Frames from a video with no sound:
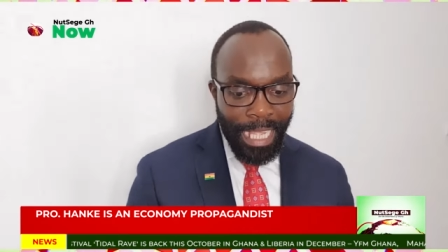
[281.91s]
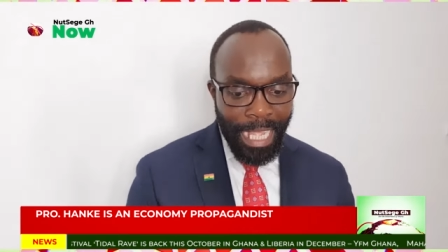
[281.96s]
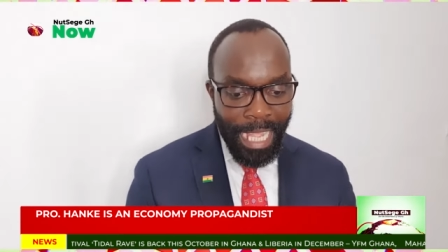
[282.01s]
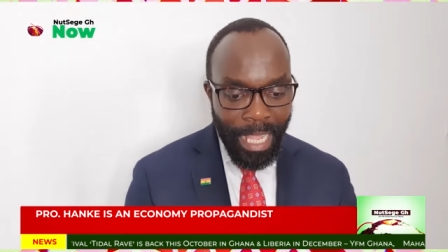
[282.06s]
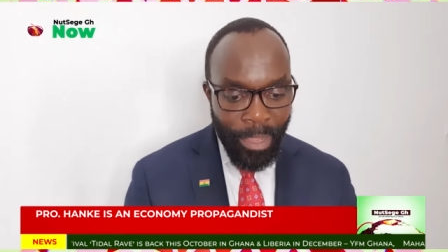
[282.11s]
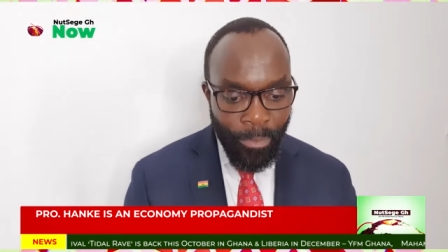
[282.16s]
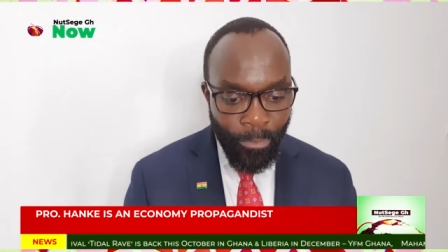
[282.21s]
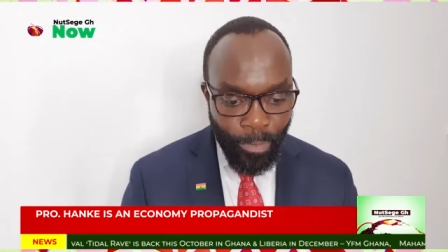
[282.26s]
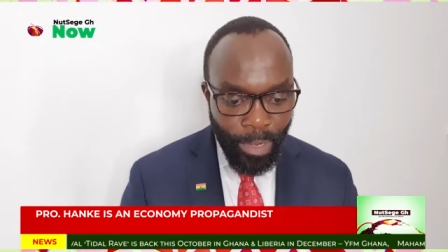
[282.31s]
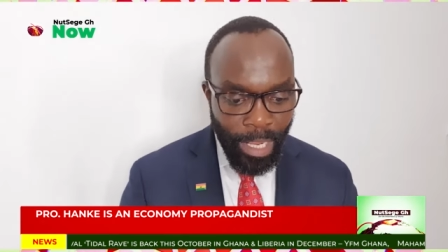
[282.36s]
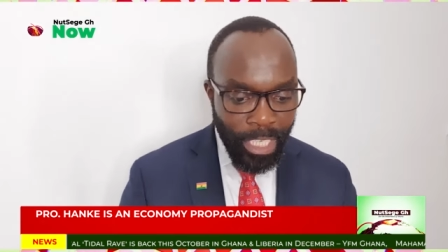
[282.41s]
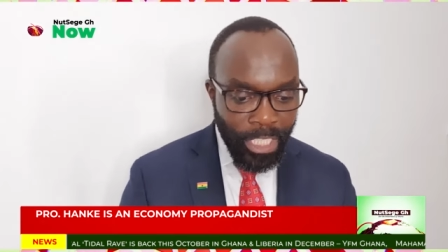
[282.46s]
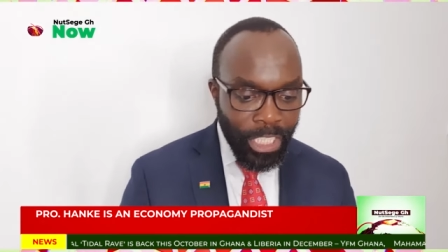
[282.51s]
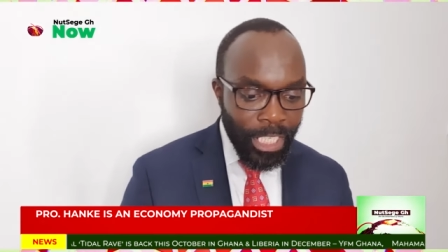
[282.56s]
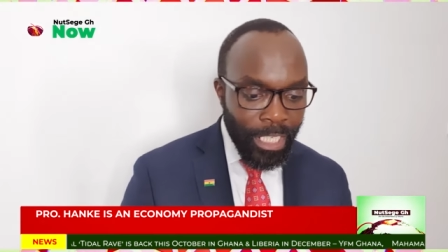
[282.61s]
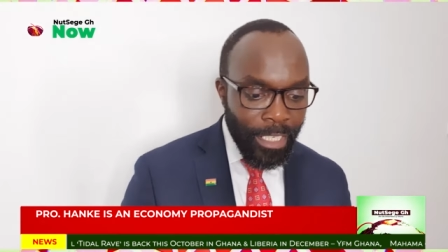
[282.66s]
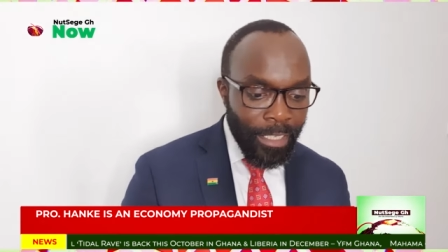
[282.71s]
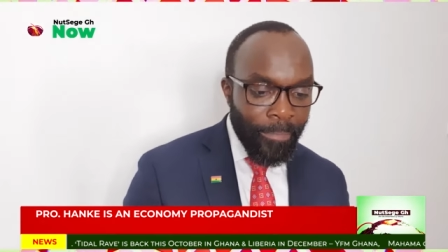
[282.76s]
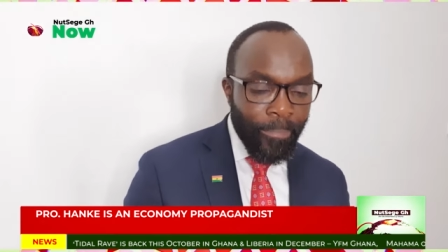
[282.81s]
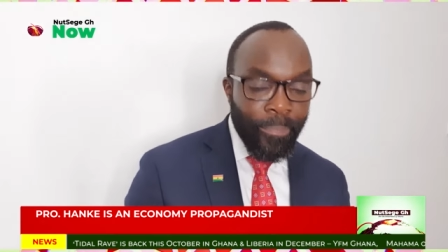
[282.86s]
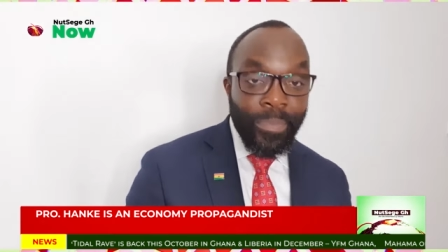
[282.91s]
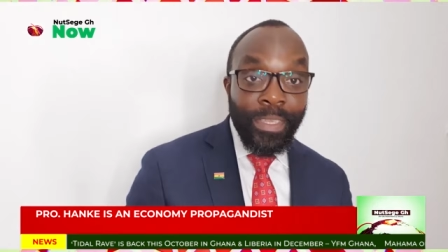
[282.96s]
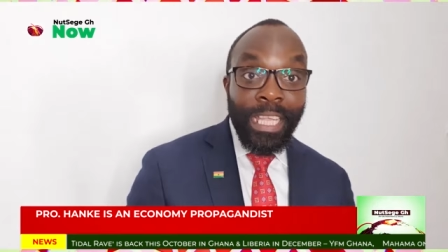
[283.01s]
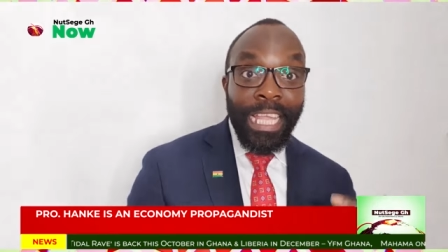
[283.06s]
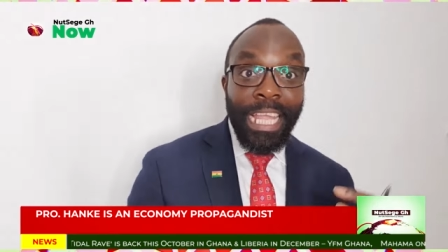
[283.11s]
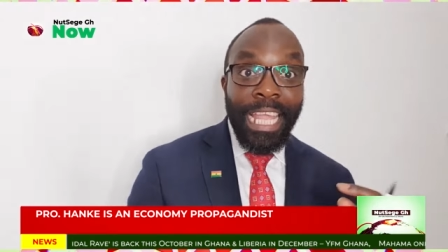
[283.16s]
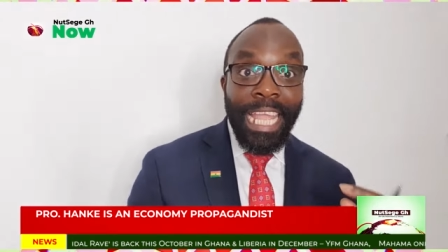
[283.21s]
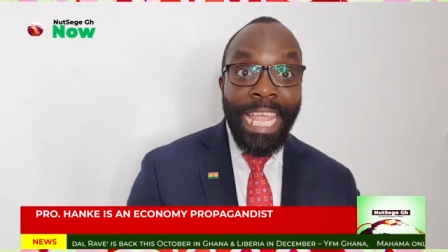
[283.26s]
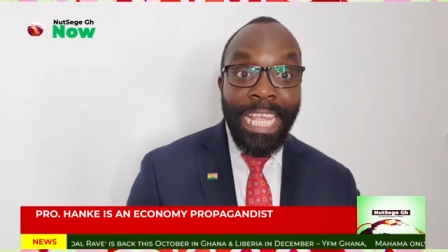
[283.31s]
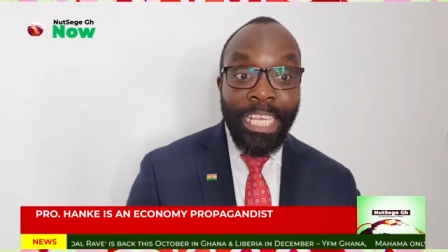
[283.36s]
Inflation,
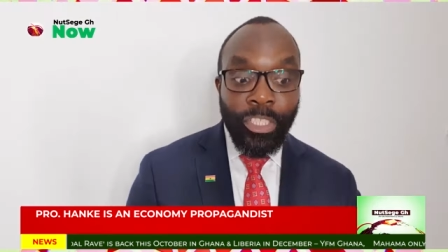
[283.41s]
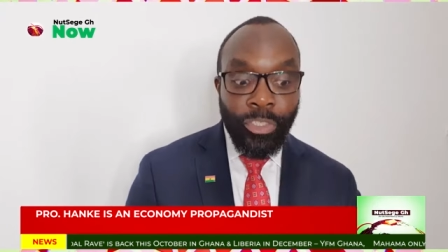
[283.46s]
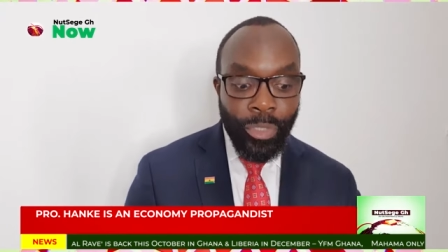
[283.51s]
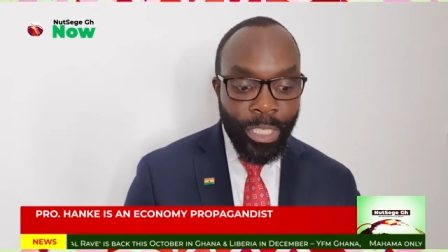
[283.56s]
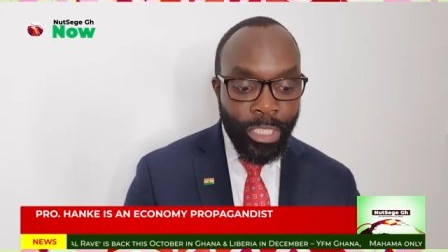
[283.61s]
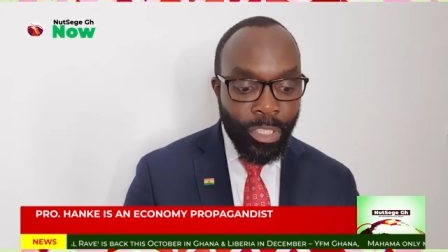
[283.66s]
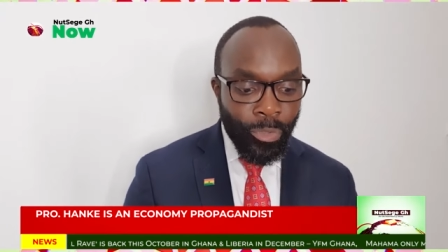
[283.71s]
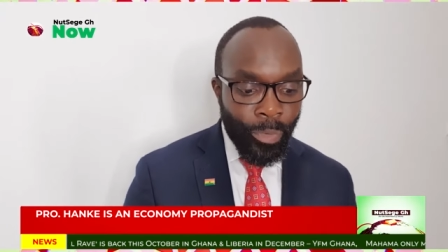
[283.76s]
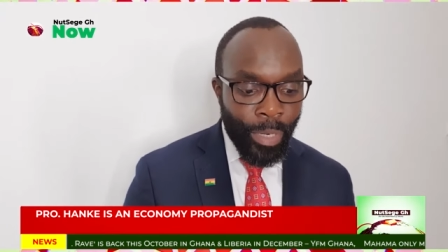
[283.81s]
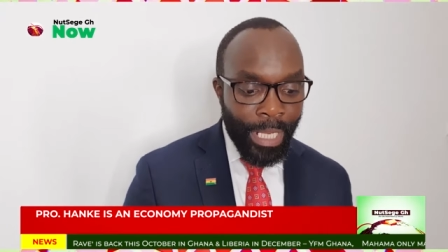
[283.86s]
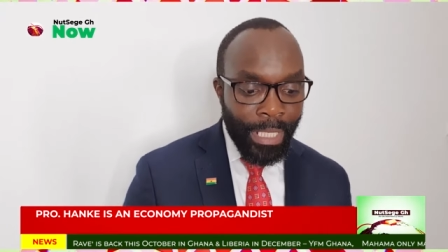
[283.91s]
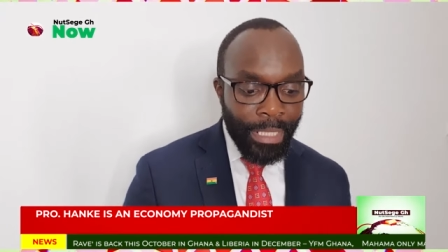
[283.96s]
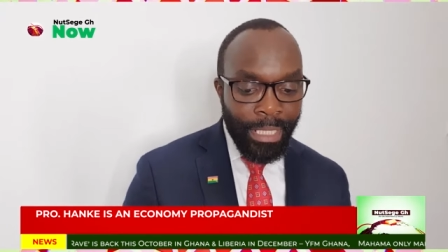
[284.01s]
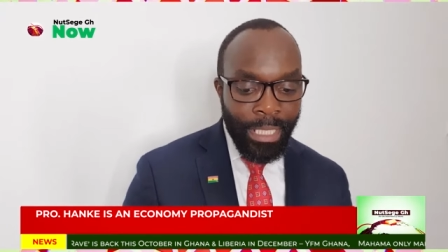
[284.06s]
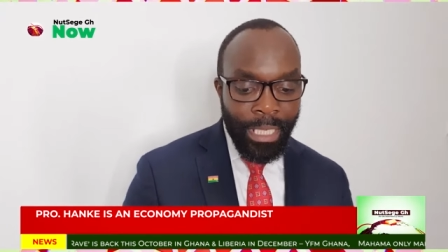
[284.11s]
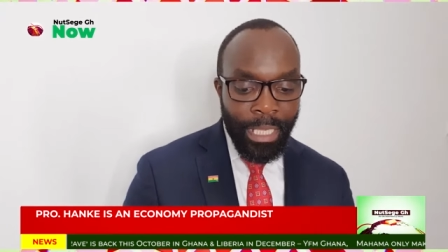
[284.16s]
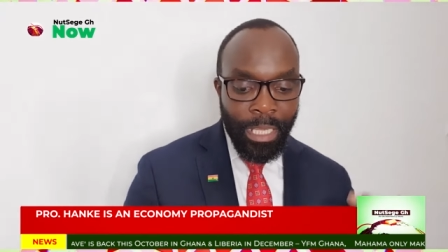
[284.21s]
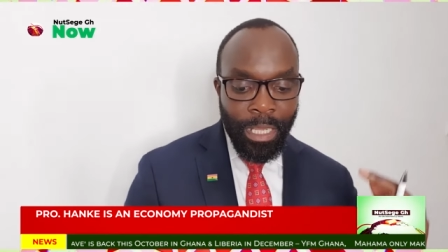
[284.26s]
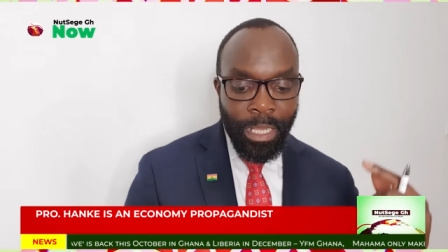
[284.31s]
interest rate,